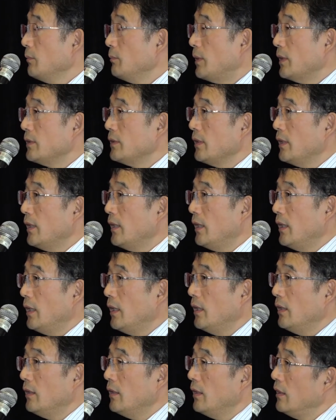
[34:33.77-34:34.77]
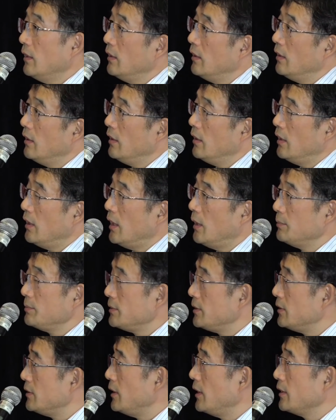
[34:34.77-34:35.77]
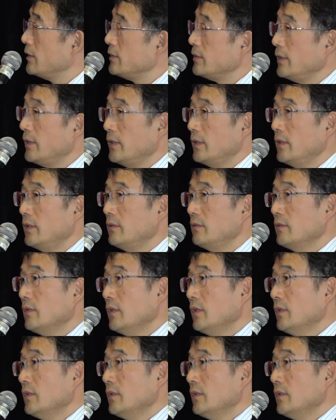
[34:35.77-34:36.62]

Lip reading: But after, like say,